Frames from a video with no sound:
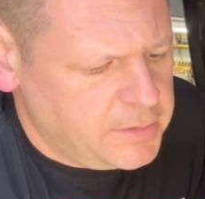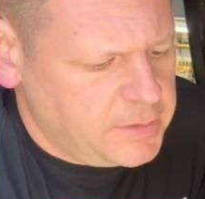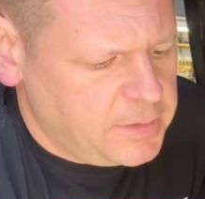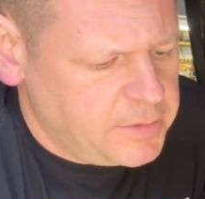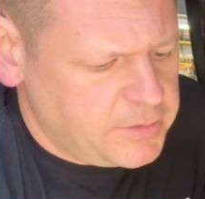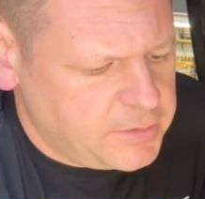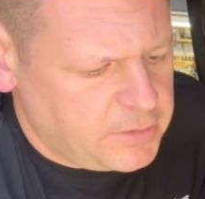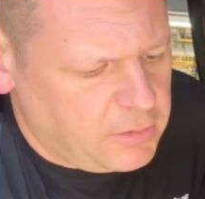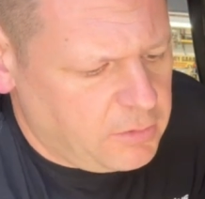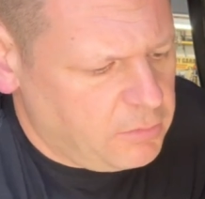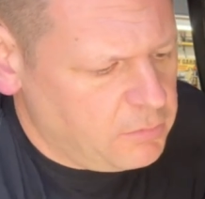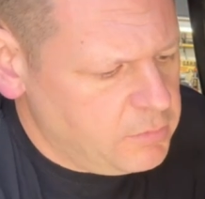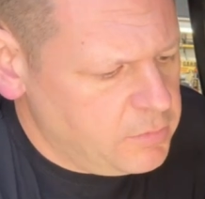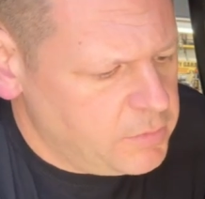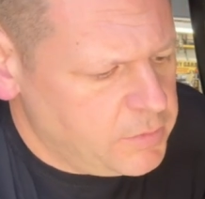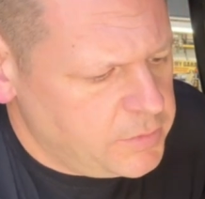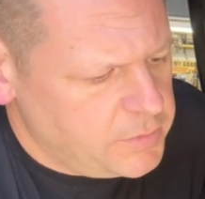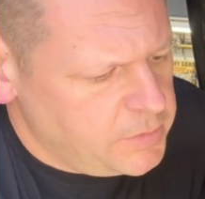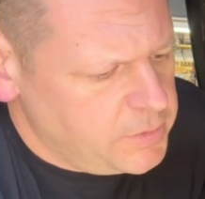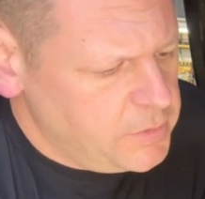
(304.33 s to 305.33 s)
So
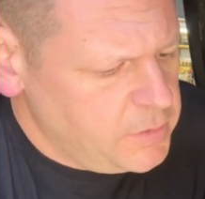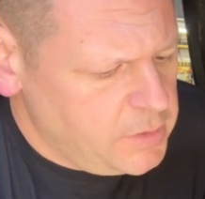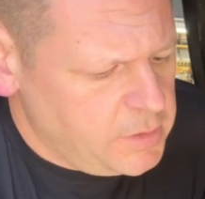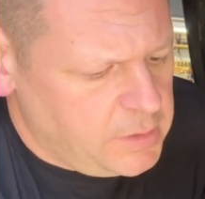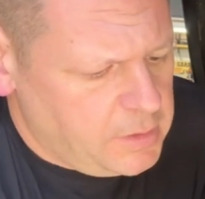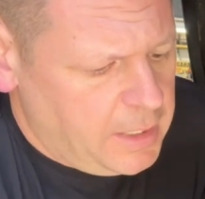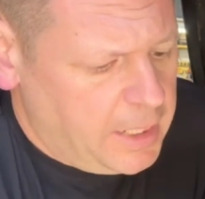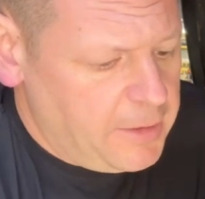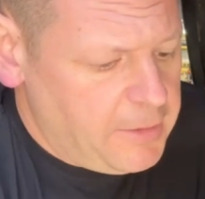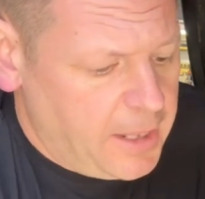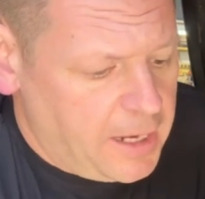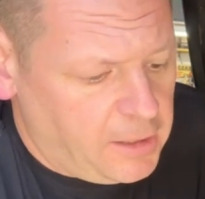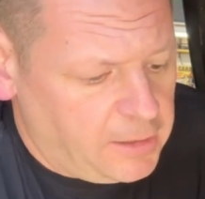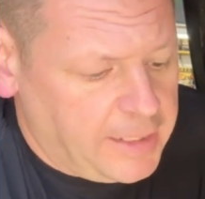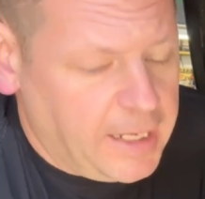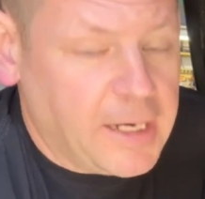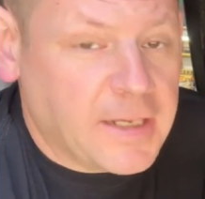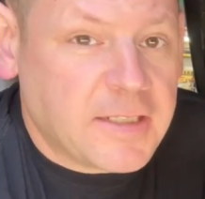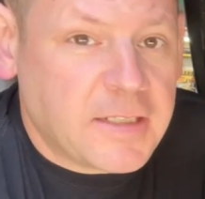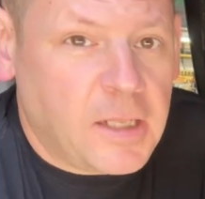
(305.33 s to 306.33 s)
that'll
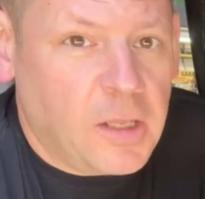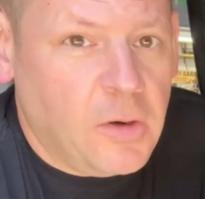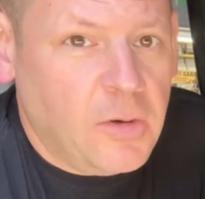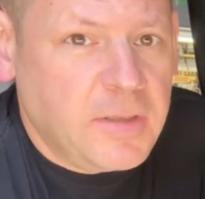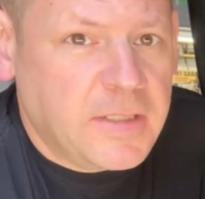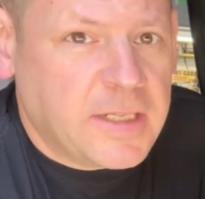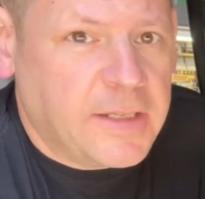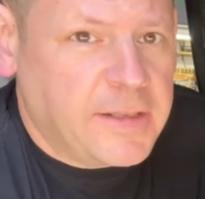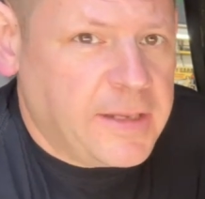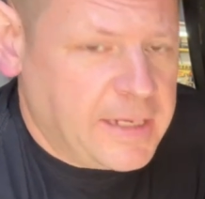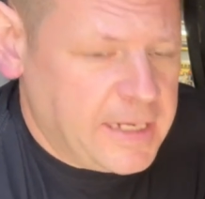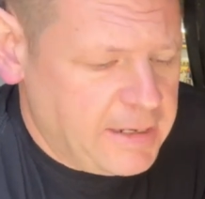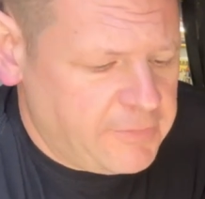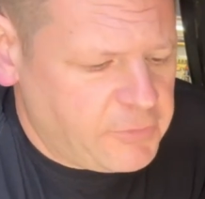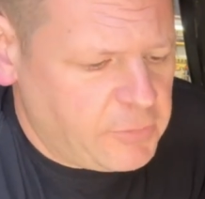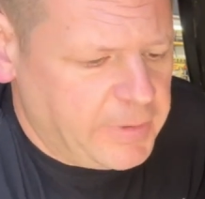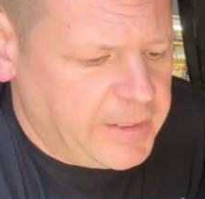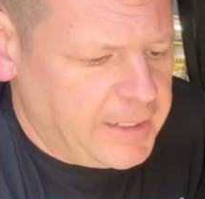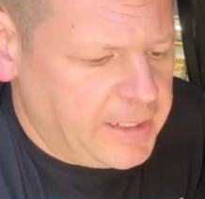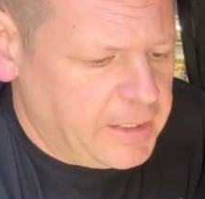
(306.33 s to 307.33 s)
get us close, and then
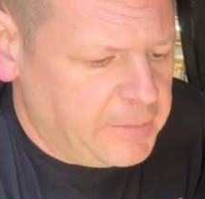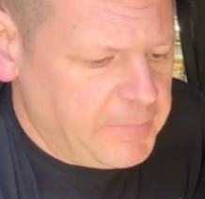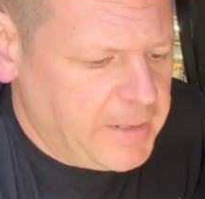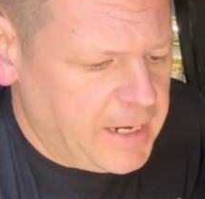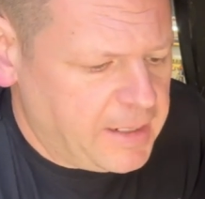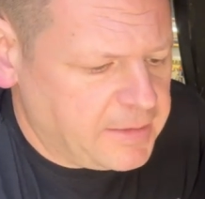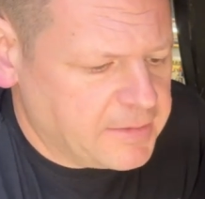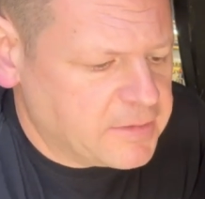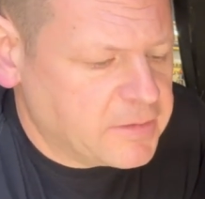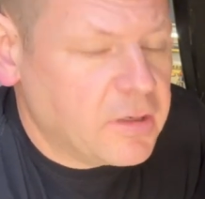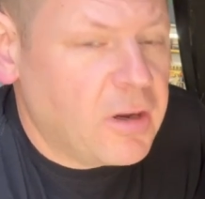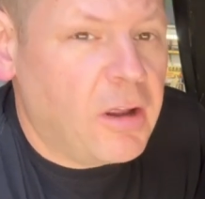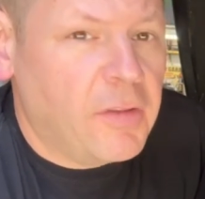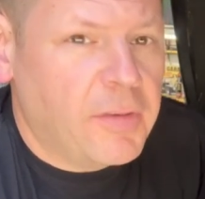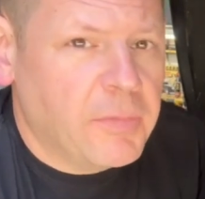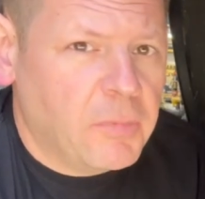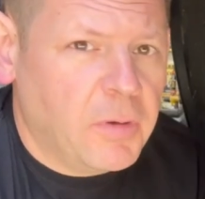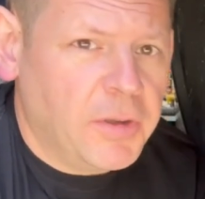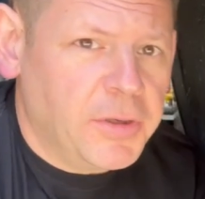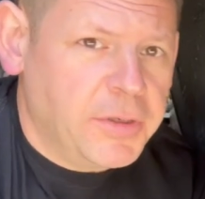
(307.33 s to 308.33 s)
after we get it back installed,
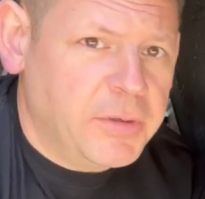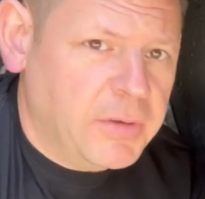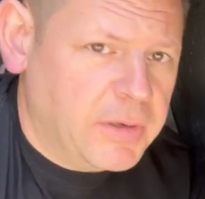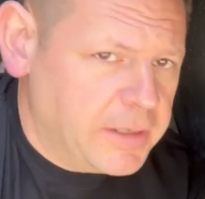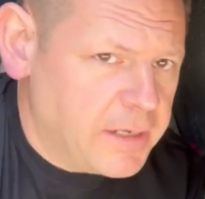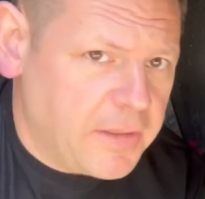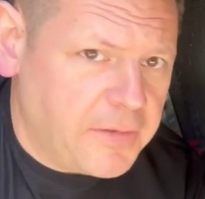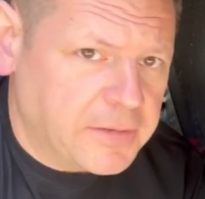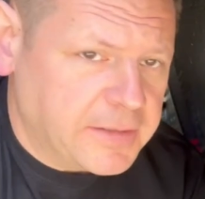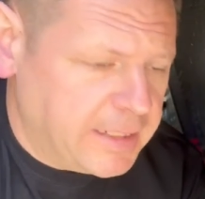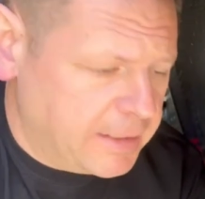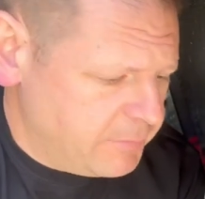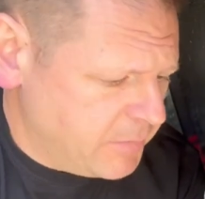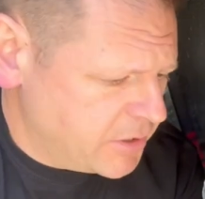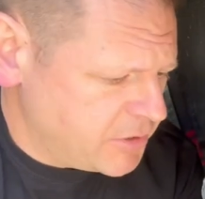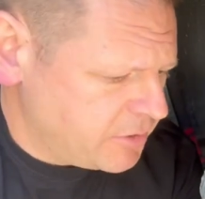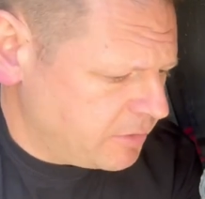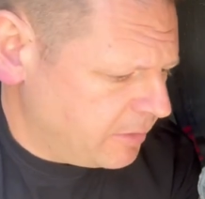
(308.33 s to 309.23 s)
then we'll do another tape measure